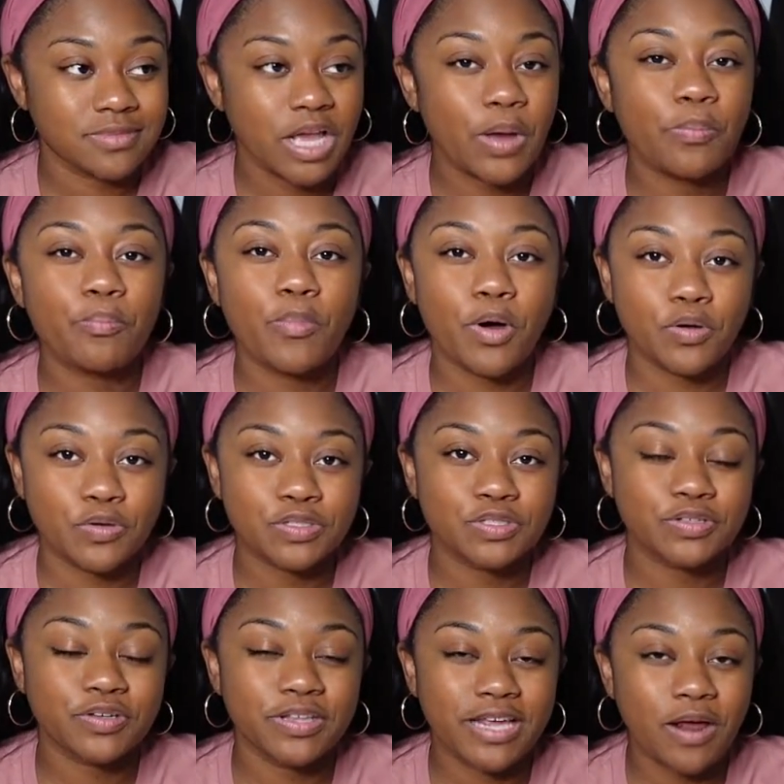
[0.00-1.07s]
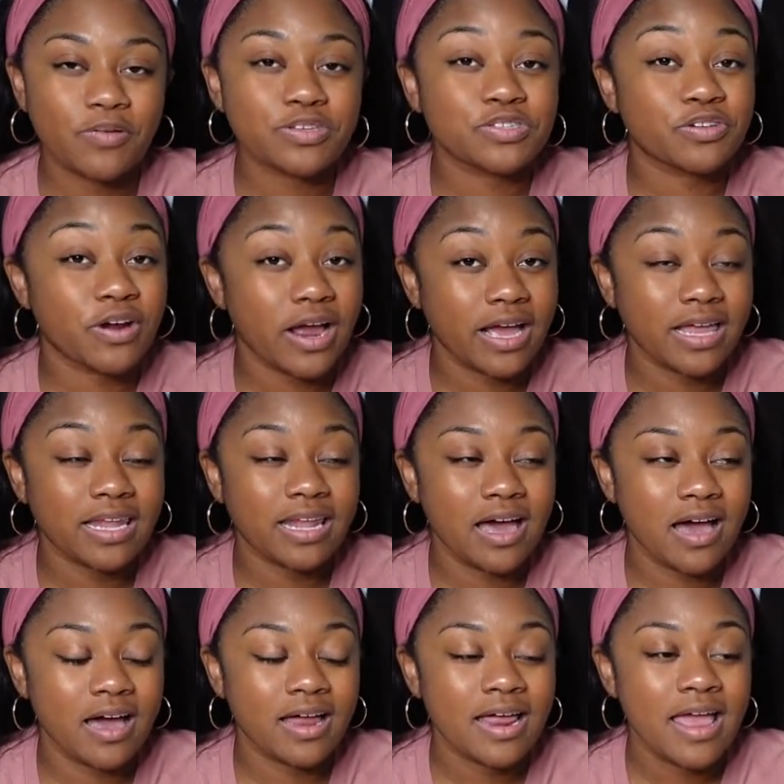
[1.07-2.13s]
emotional that I was crying a
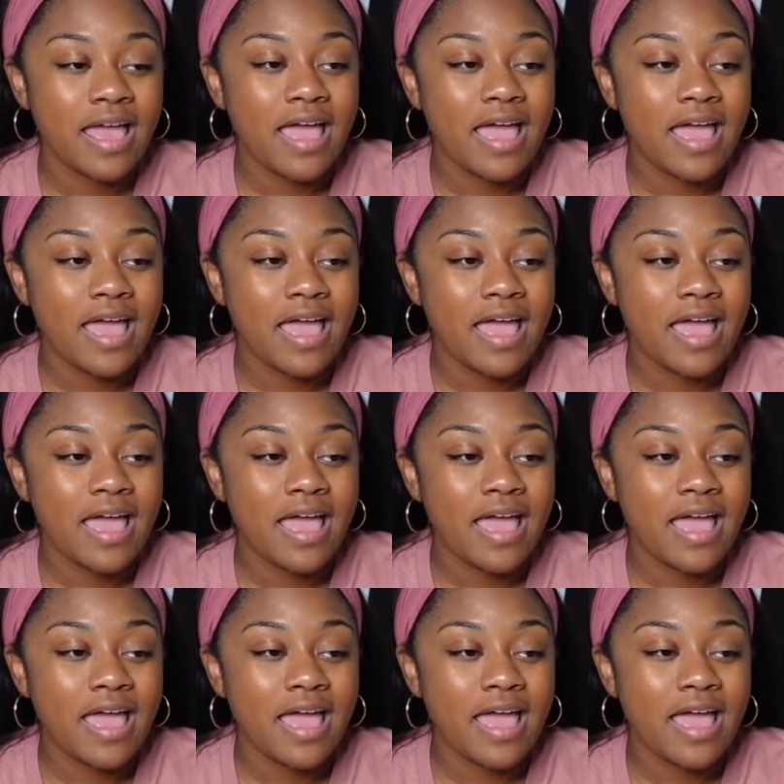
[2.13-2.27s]
lot.